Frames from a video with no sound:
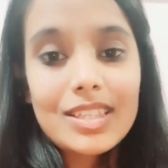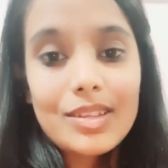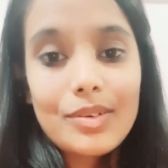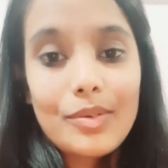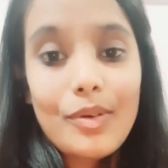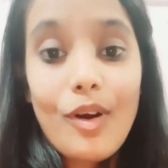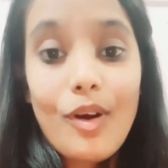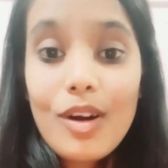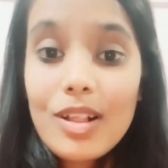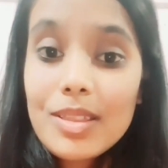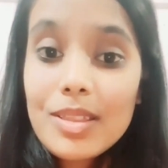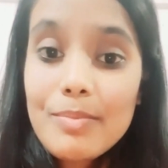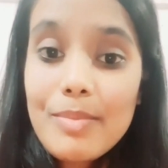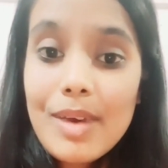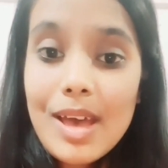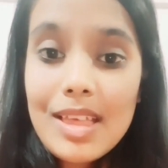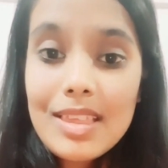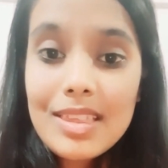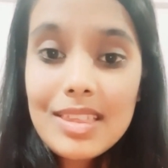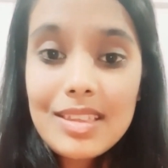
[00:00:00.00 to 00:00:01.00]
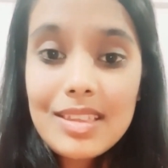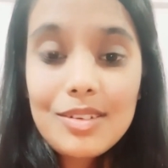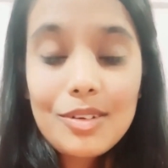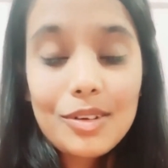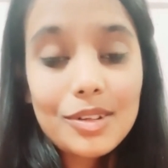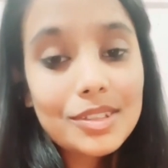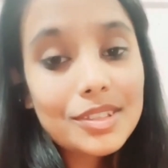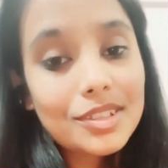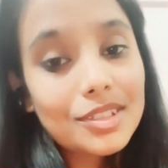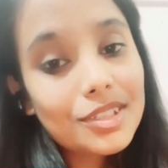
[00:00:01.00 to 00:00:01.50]
So all the best,
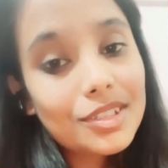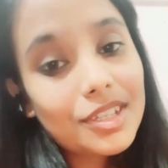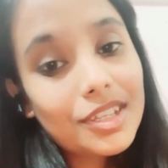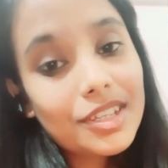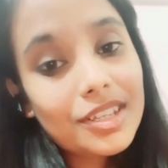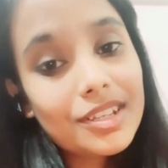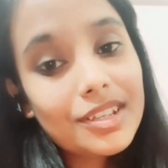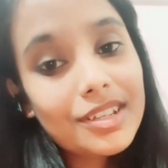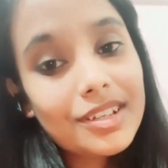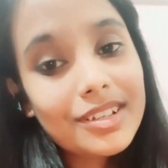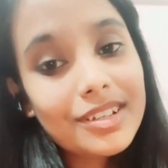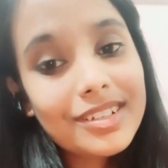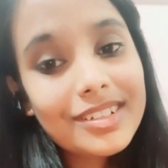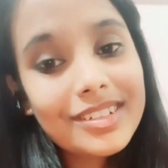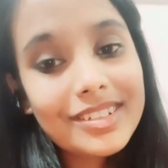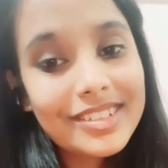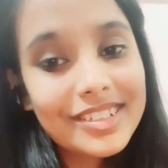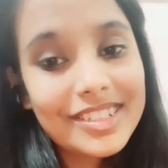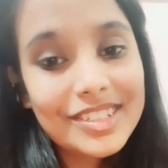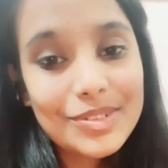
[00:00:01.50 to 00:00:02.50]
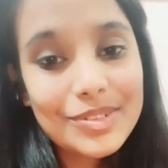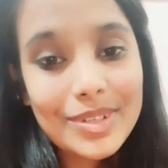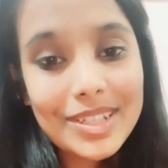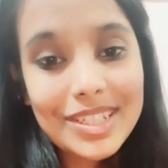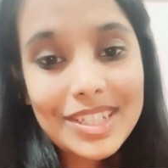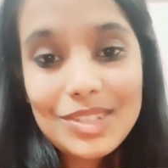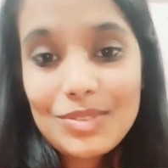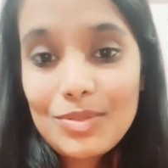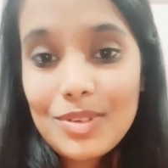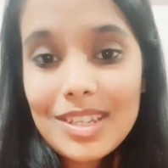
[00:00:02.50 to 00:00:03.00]
all the NEET
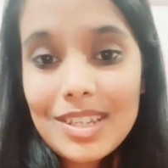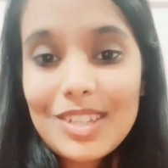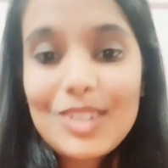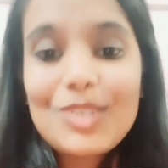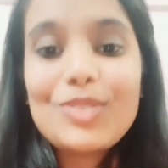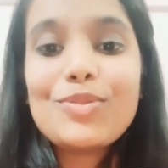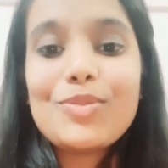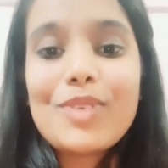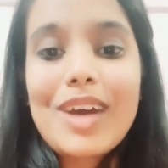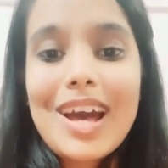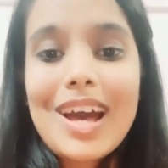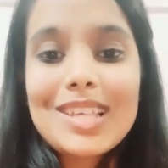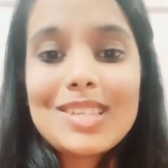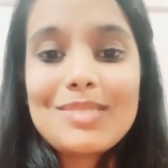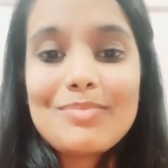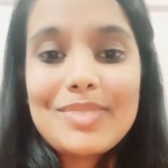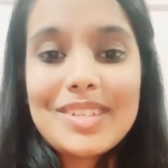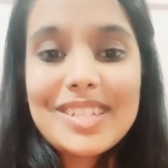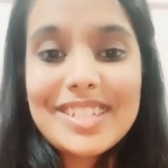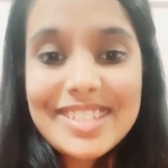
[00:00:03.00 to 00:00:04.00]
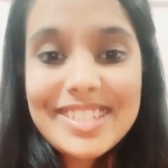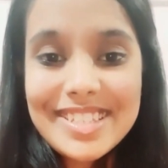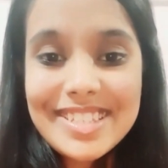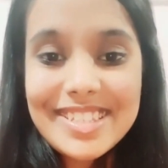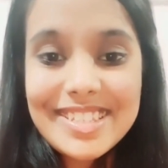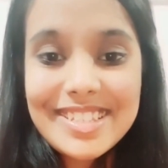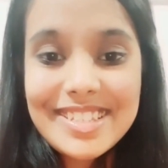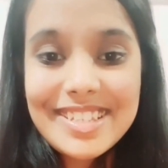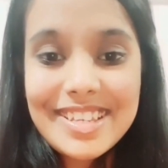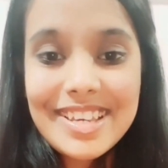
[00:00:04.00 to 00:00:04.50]
2022
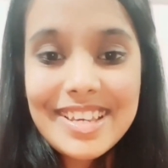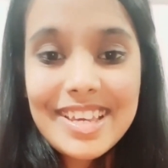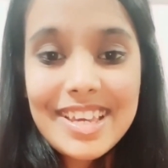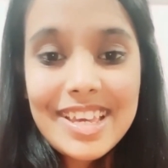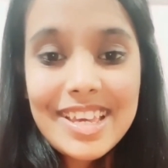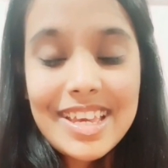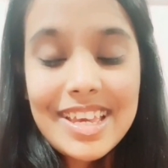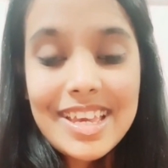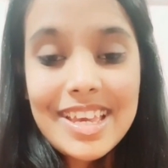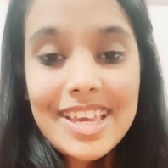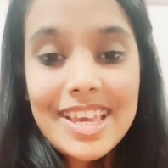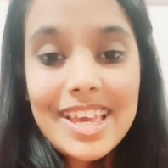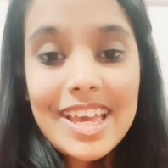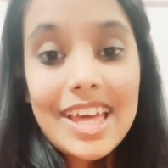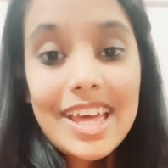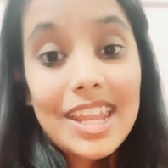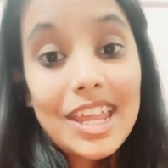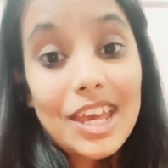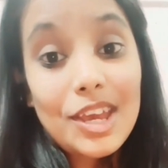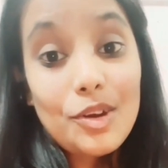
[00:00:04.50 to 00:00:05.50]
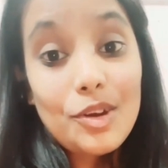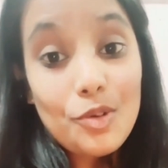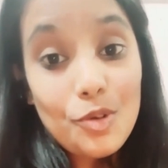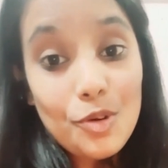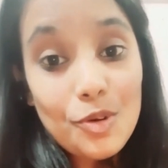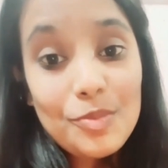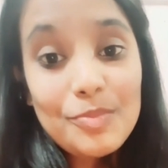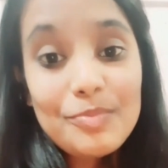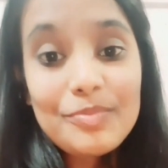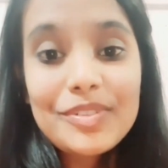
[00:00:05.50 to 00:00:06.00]
aspirants. And I
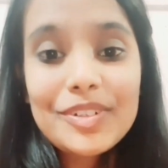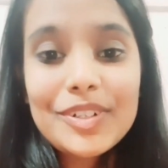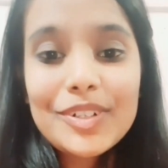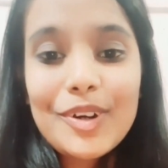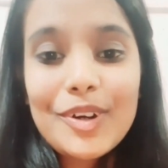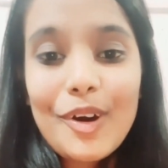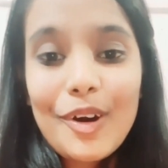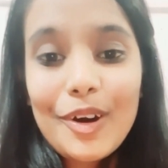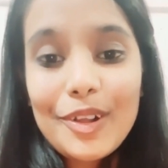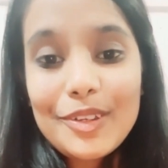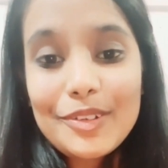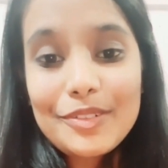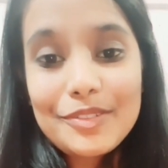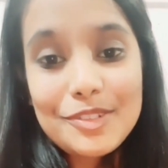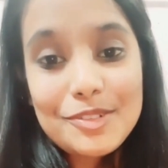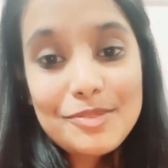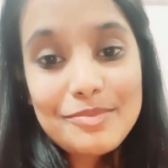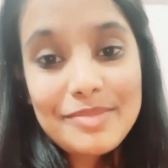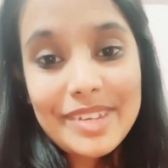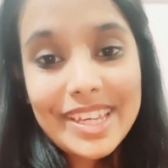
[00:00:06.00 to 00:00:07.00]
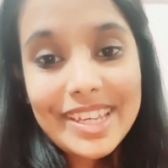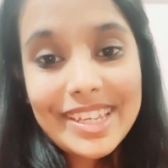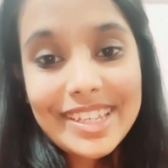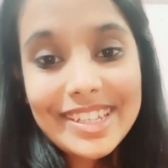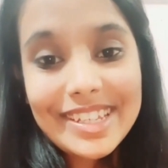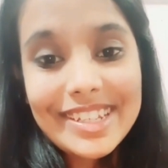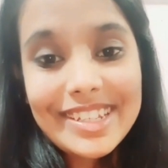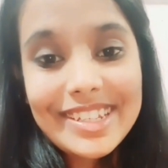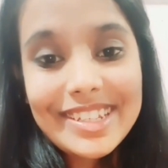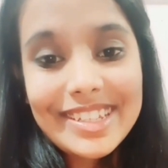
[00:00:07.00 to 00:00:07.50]
hope all of you
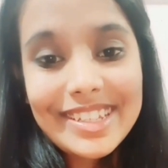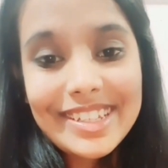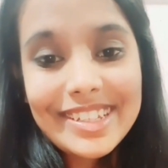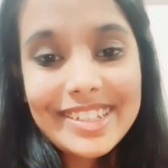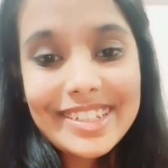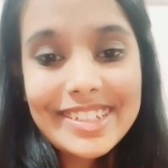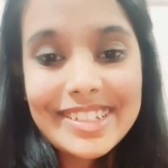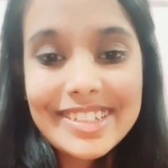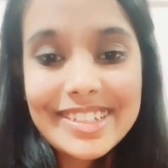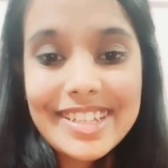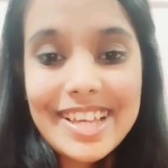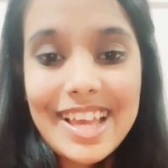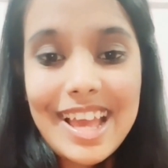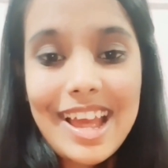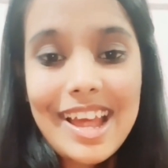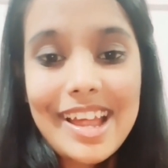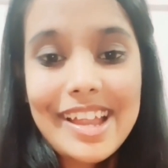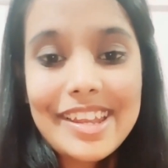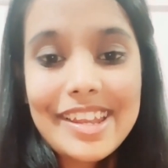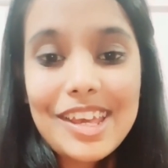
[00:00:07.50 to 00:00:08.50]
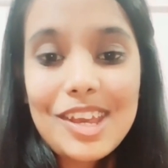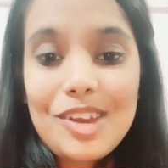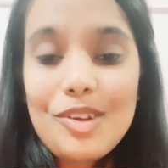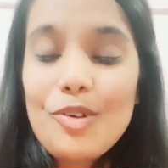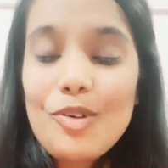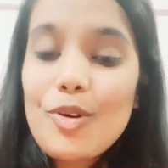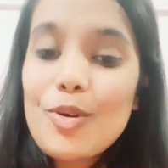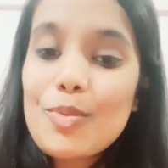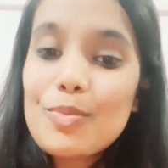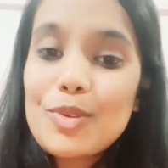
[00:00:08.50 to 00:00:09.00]
make it, and I
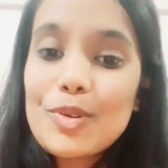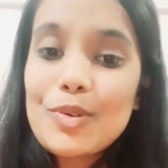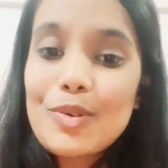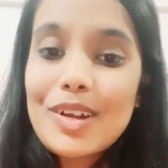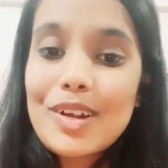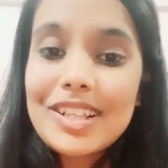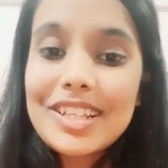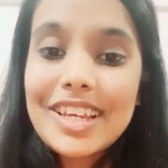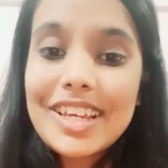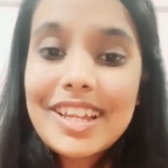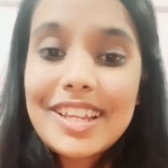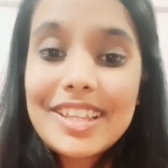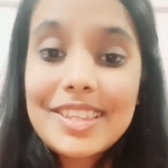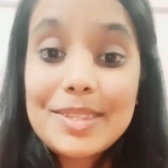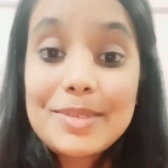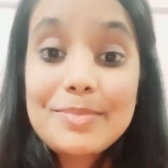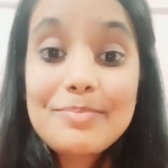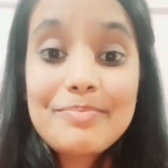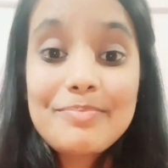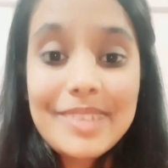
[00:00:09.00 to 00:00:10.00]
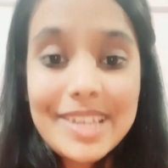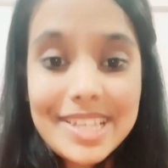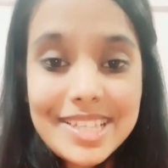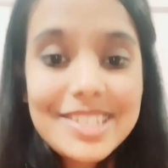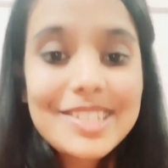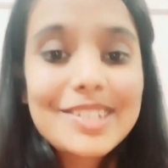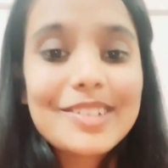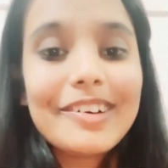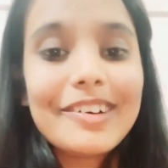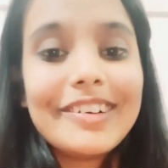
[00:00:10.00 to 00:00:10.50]
hope you all get the
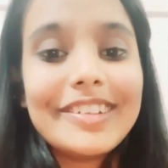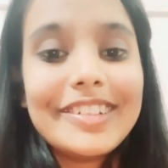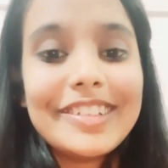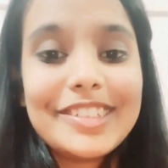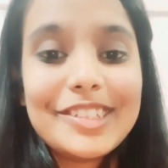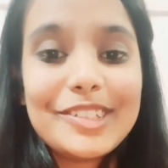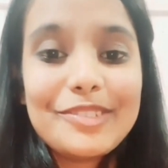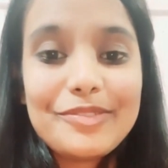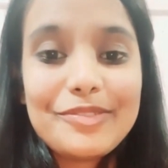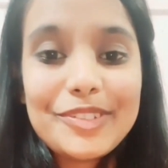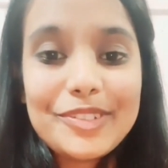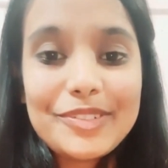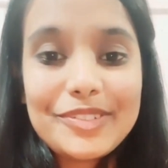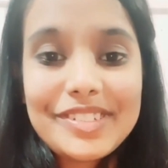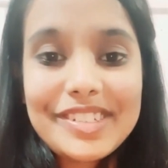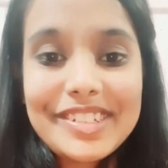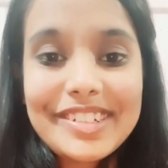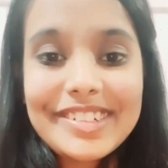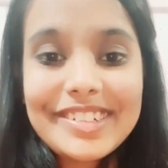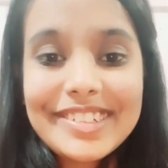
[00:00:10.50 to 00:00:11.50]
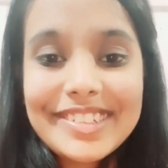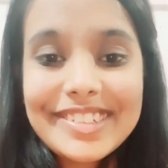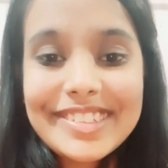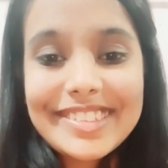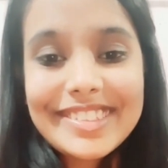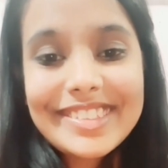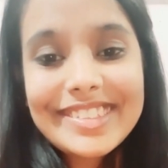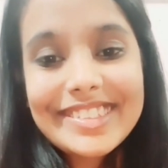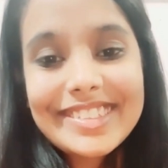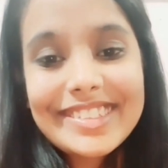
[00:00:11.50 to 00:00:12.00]
best college in future.
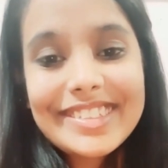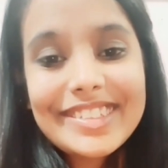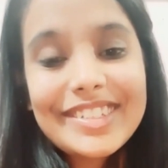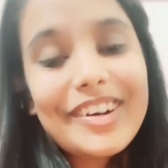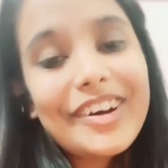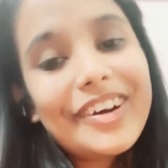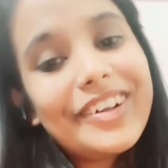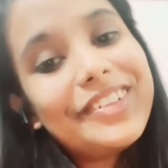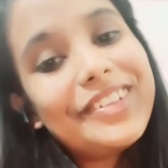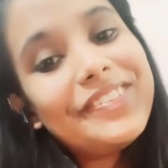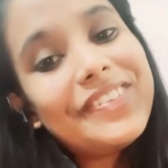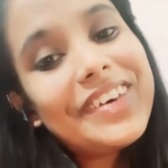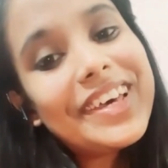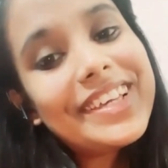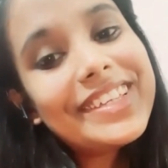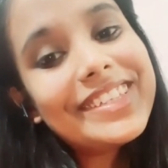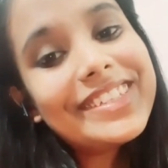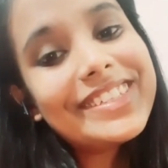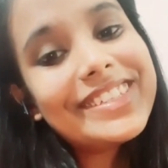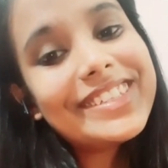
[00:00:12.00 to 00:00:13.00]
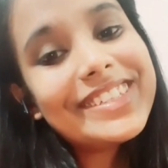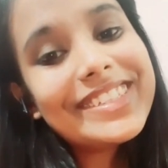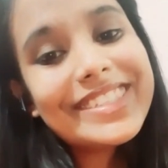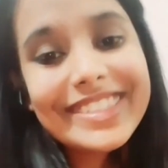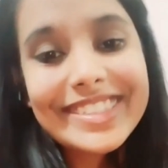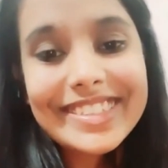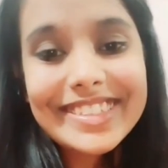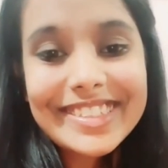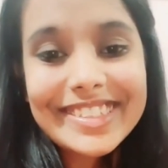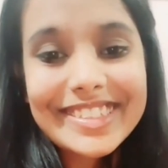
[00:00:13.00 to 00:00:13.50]
All the best.